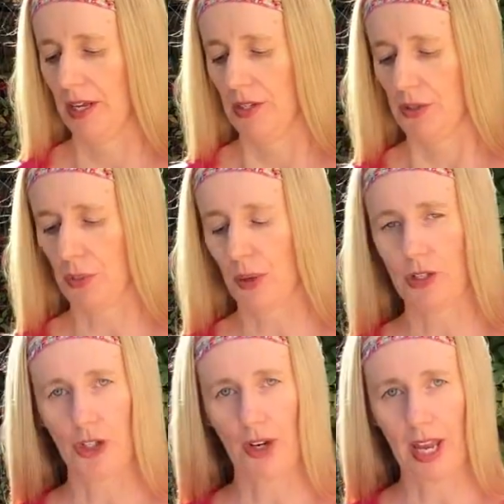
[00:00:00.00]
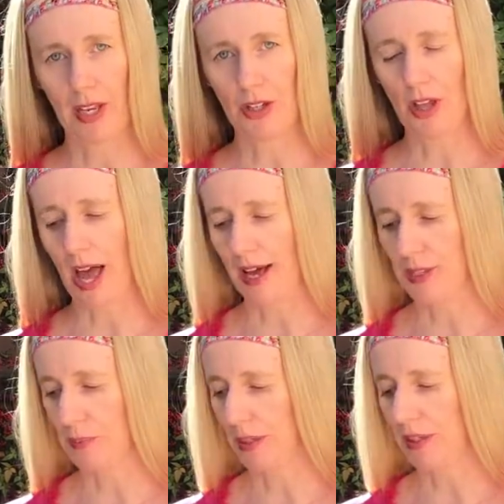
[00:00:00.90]
So once your candle
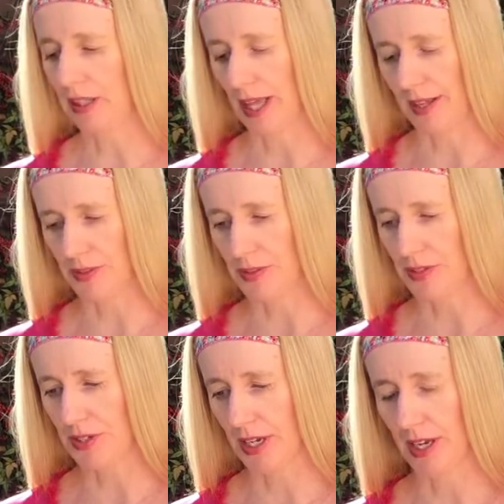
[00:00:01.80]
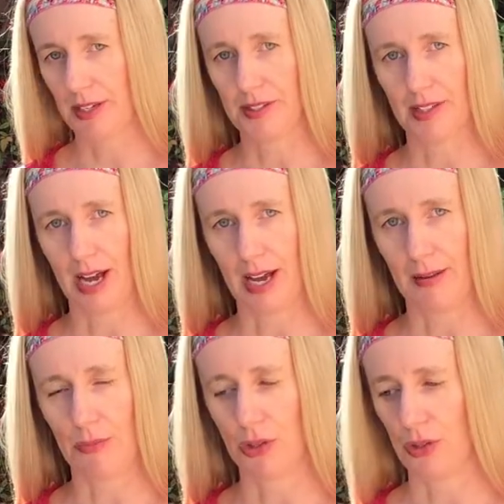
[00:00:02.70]
has been cleansed, it is
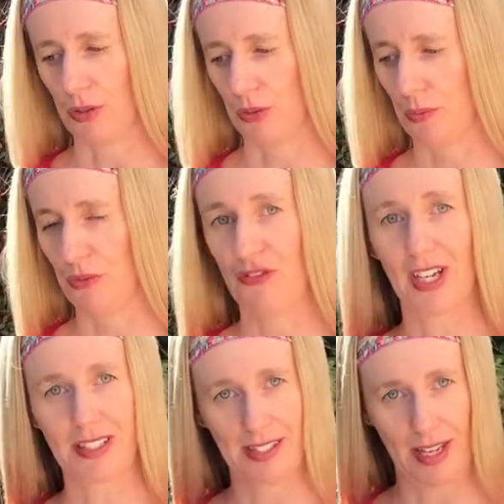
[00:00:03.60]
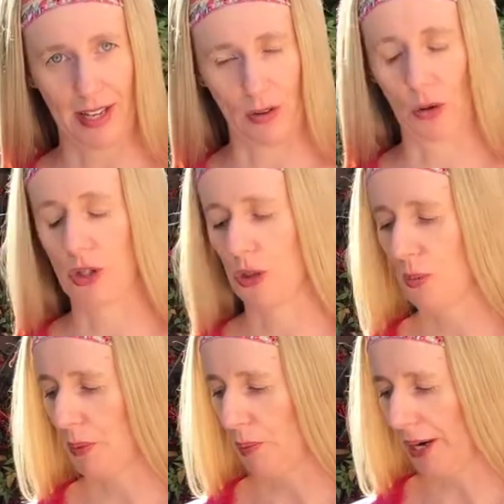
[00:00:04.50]
time to fix it or to
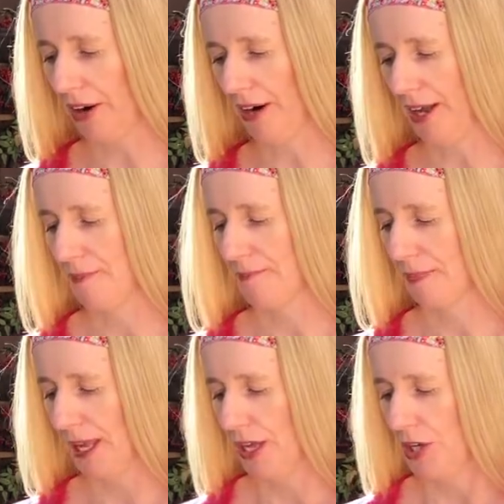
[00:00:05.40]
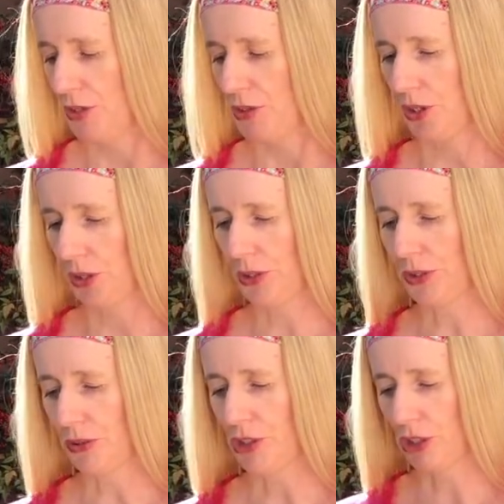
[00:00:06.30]
prepare it. So you'll
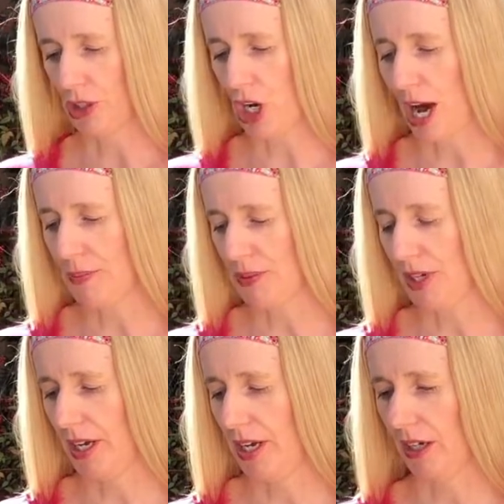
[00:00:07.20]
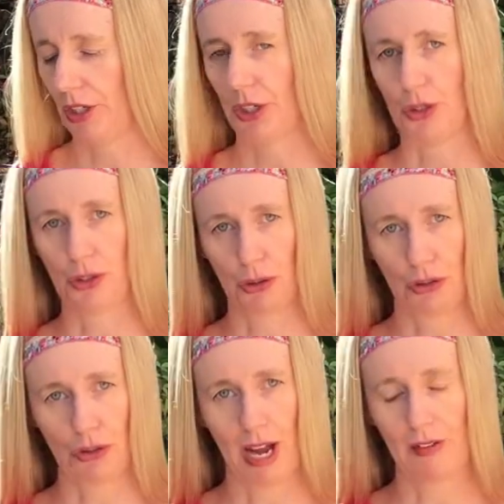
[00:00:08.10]
use your chopstick or your
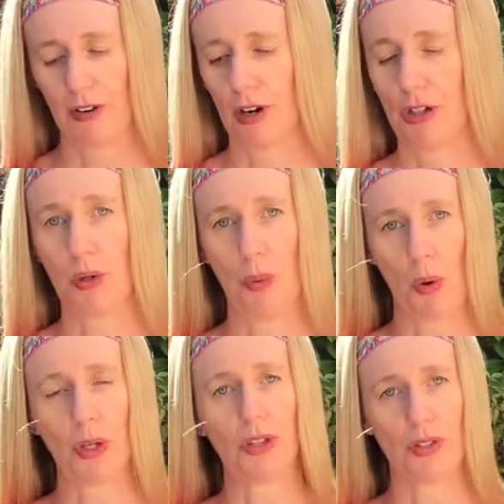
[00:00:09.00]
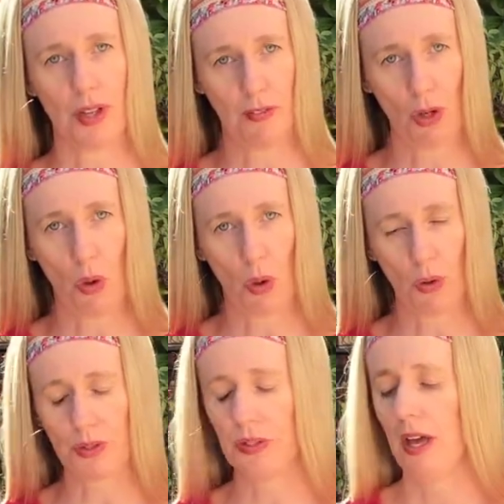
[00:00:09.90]
screwdriver to poke your seven
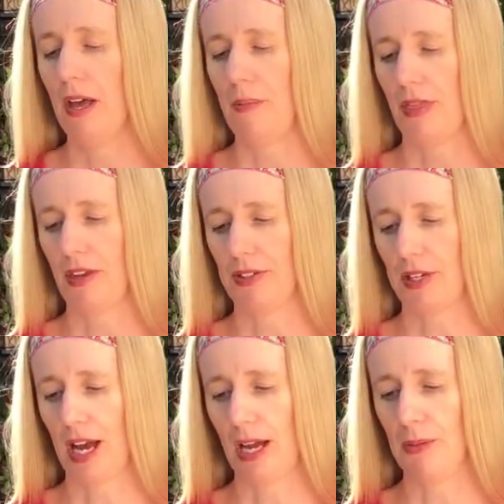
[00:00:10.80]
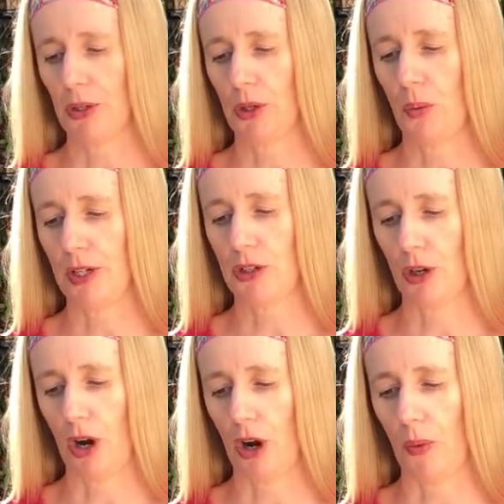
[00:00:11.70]
holes, but this time you're going to
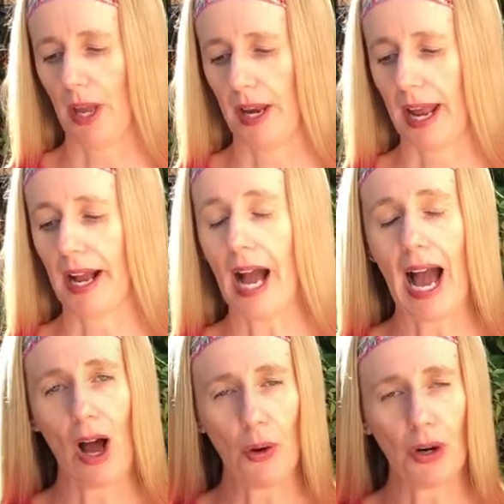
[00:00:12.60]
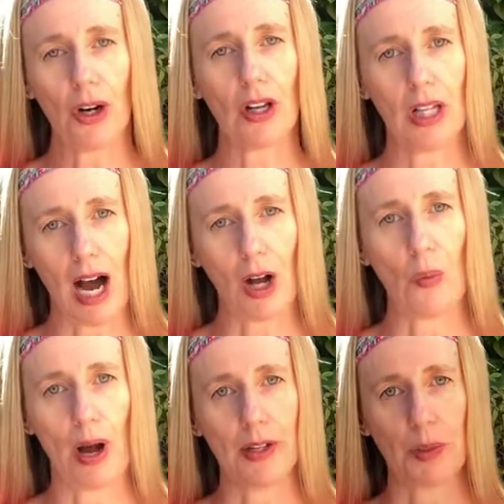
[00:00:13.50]
go in a
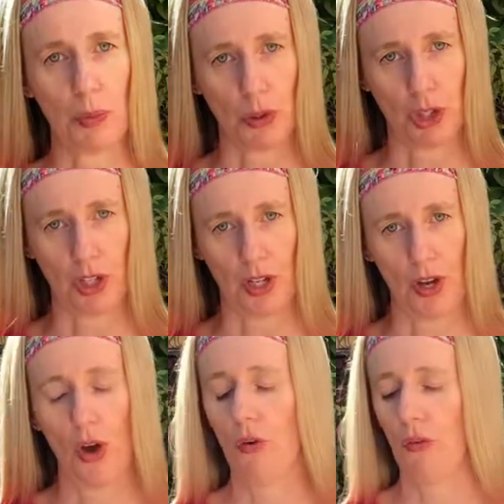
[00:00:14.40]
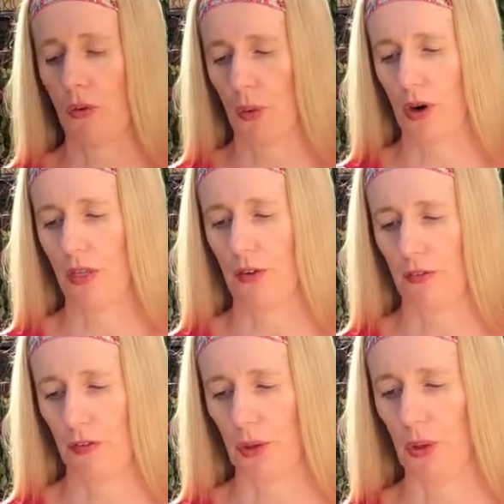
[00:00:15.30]
counterclockwise motion for the
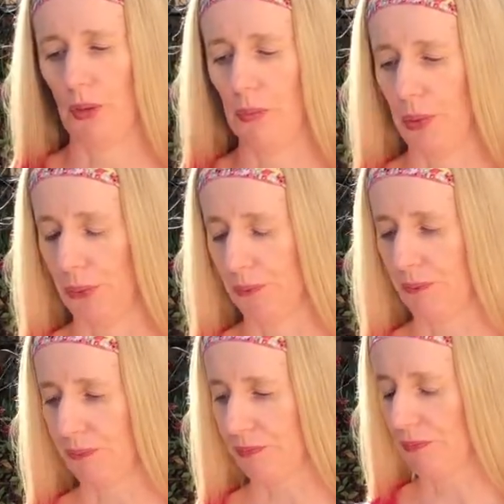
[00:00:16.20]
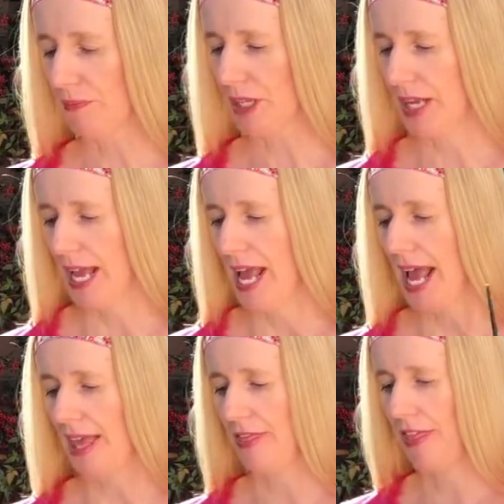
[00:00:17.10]
full moon.
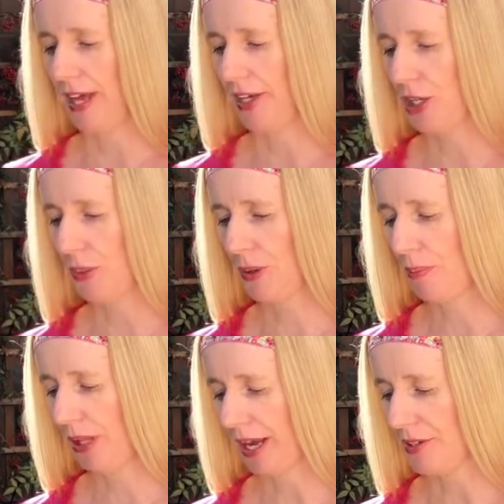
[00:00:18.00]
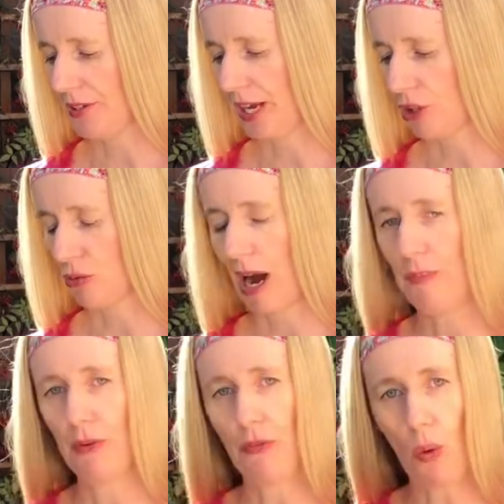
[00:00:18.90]
and then you will place a
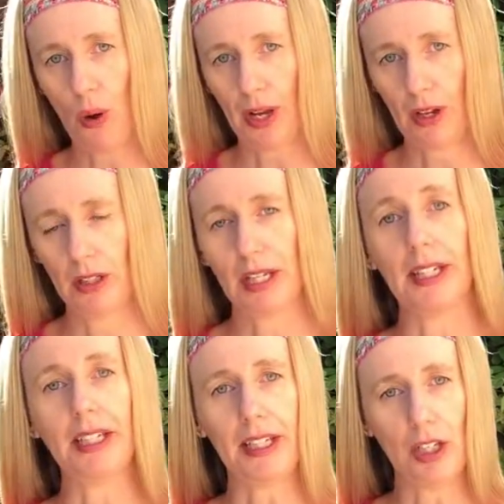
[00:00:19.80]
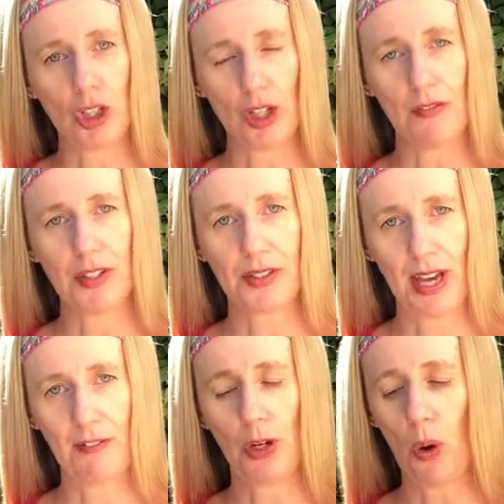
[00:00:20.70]
drop of oil in each of the
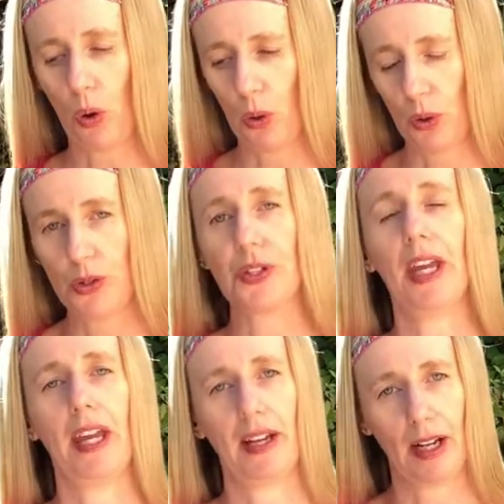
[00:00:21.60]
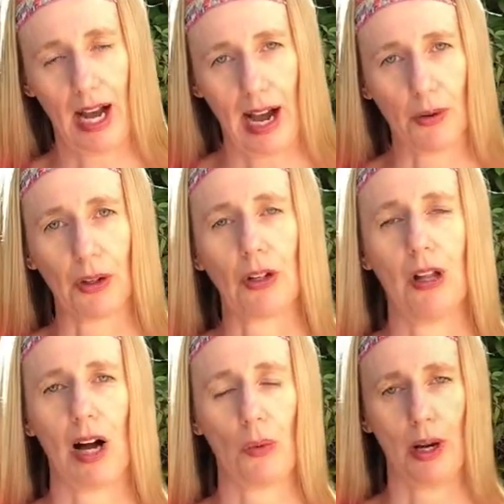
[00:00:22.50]
seven holes in a
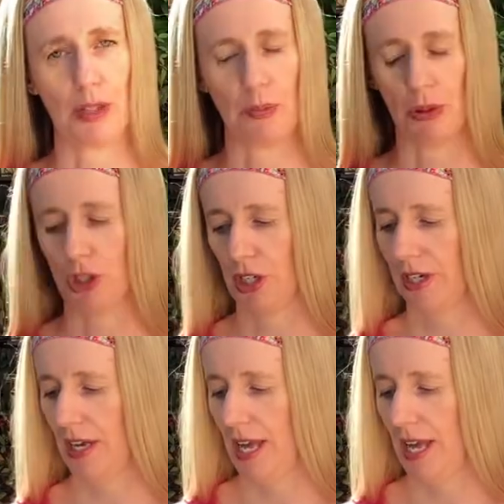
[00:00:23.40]
counterclockwise motion.